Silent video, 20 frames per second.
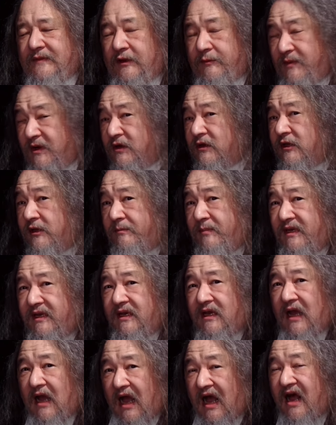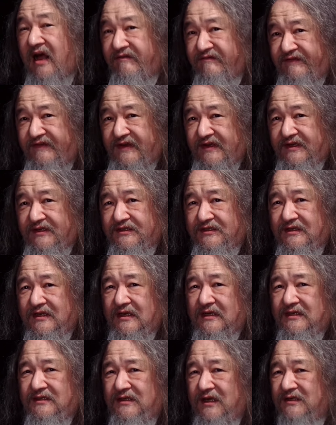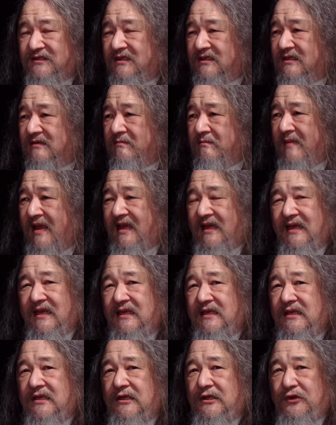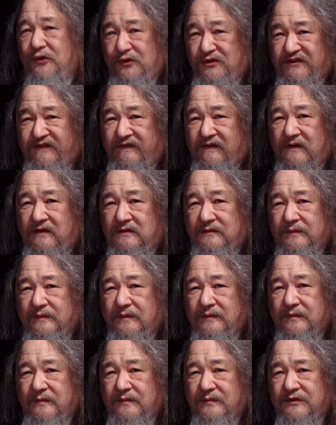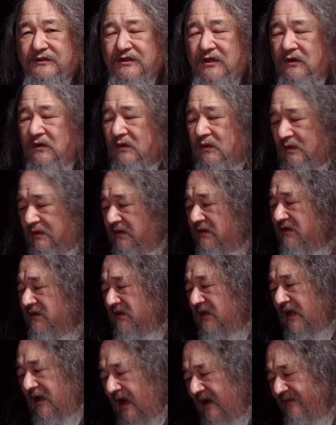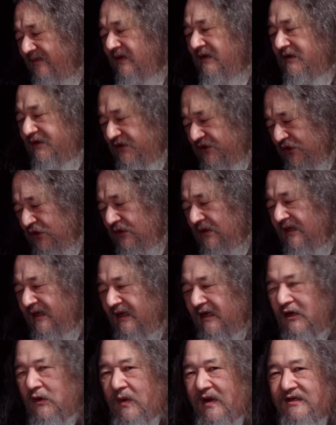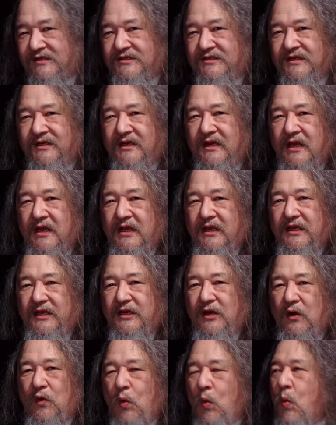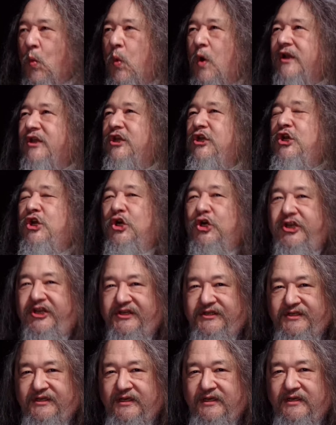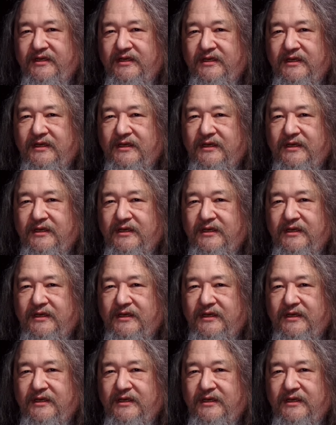now, merely being obvious doesn't make it useful. So there's an, uh, certainly a question, you know, what good is it?